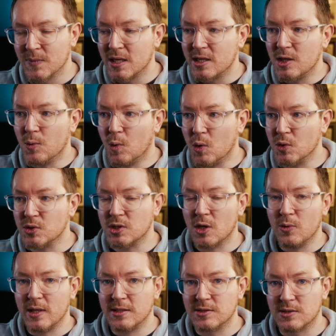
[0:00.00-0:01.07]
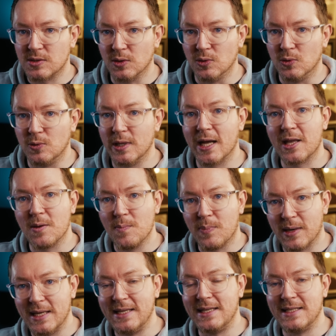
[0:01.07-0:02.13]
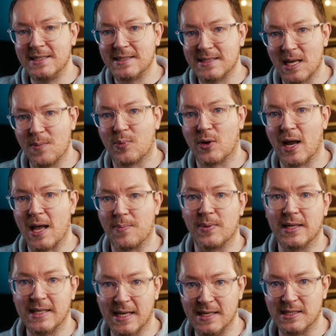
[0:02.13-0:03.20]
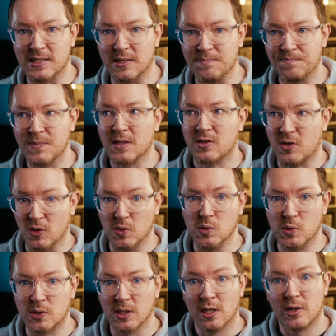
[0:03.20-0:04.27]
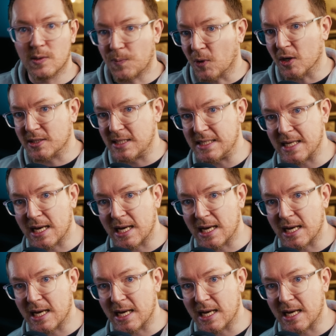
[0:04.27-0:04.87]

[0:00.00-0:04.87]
you also install a completely separate application called the Proxy